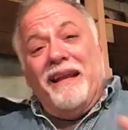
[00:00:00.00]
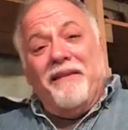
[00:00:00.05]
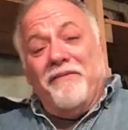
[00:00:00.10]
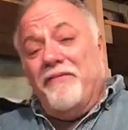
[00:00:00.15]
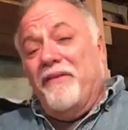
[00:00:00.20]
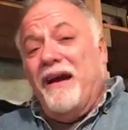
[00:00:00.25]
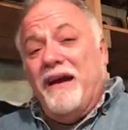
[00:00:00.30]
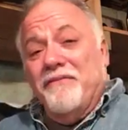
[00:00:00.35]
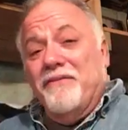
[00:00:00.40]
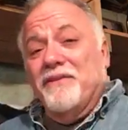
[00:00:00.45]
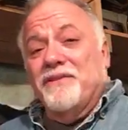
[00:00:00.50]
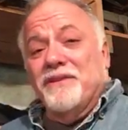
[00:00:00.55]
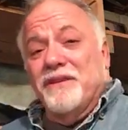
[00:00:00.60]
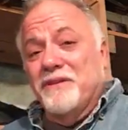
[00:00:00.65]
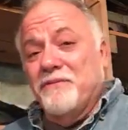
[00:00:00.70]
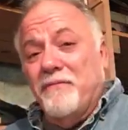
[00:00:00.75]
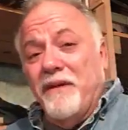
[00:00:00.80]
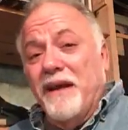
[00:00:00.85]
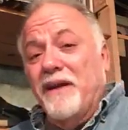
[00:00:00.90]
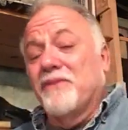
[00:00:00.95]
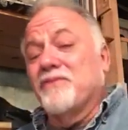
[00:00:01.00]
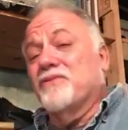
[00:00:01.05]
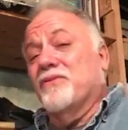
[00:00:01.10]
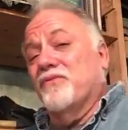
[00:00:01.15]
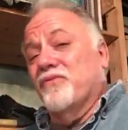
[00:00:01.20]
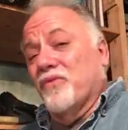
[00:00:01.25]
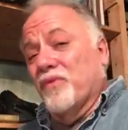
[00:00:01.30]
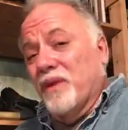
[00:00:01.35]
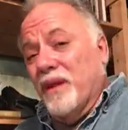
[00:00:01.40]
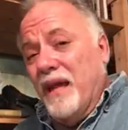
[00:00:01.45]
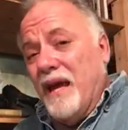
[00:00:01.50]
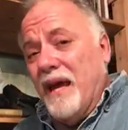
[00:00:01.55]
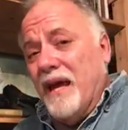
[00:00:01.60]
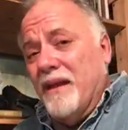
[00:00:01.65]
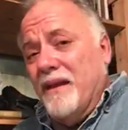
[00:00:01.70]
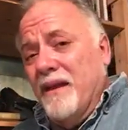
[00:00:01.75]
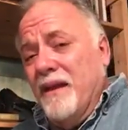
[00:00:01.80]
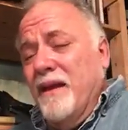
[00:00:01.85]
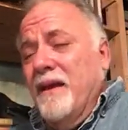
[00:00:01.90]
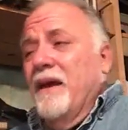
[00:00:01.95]
like 5 or 6 records on
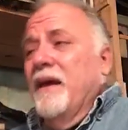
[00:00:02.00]
Roulette.